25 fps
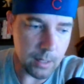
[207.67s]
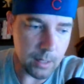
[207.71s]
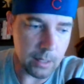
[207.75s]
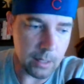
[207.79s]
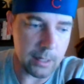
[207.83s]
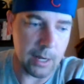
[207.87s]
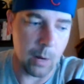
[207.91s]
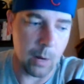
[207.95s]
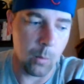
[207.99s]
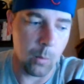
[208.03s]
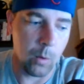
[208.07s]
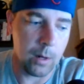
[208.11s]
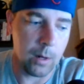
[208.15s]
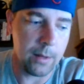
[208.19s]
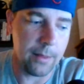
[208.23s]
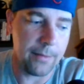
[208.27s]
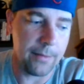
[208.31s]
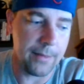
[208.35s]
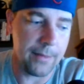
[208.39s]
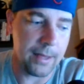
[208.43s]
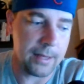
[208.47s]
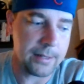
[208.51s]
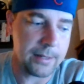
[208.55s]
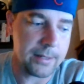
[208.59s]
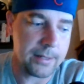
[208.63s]
One of the
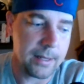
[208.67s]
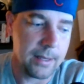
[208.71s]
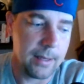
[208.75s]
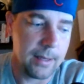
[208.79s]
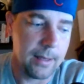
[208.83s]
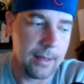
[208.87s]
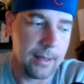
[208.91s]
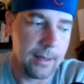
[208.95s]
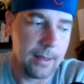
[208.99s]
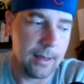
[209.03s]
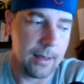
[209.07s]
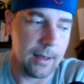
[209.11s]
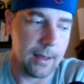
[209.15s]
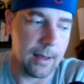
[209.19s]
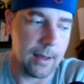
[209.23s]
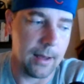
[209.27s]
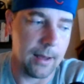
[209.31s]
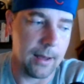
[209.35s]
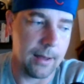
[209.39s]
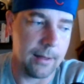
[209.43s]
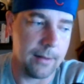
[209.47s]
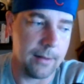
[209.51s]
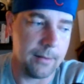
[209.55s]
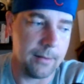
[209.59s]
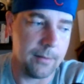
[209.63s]
things
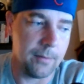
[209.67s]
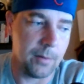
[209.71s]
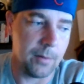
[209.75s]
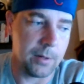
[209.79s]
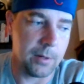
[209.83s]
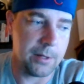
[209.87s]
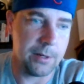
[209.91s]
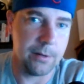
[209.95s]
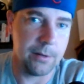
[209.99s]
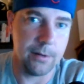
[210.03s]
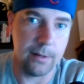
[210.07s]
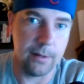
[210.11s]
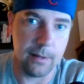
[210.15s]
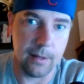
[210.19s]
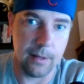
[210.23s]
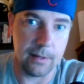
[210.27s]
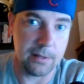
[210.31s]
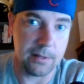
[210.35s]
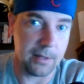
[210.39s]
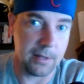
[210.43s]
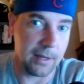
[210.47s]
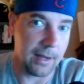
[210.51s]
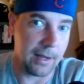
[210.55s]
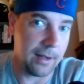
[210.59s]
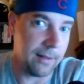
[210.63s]
once you do
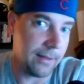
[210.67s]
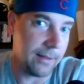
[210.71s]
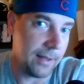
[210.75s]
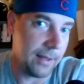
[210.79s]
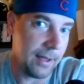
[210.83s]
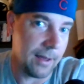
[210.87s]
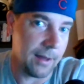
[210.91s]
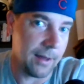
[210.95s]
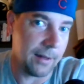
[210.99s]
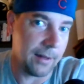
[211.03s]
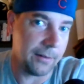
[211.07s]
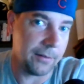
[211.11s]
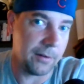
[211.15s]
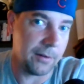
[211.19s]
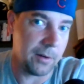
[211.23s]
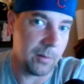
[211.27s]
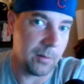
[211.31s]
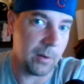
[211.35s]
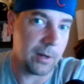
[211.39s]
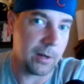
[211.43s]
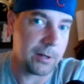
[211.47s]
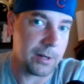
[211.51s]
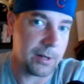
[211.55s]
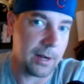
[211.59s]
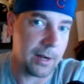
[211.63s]
this, like anything else, so you
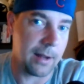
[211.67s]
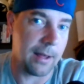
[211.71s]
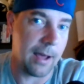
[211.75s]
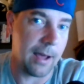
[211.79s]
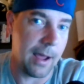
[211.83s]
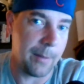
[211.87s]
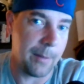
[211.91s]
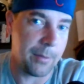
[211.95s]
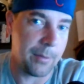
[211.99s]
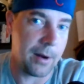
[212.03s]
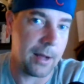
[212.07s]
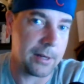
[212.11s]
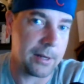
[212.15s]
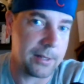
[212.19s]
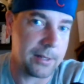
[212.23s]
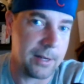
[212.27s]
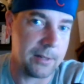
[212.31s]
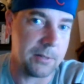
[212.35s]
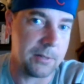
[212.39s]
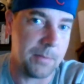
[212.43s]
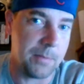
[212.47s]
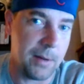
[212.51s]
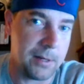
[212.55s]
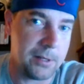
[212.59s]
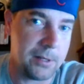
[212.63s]
want to try to hyperoxygenate
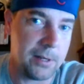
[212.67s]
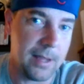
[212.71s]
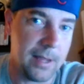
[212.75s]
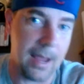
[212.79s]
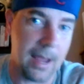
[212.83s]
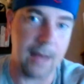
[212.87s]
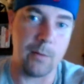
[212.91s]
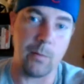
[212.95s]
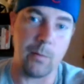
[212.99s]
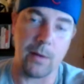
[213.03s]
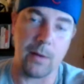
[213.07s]
as best you can.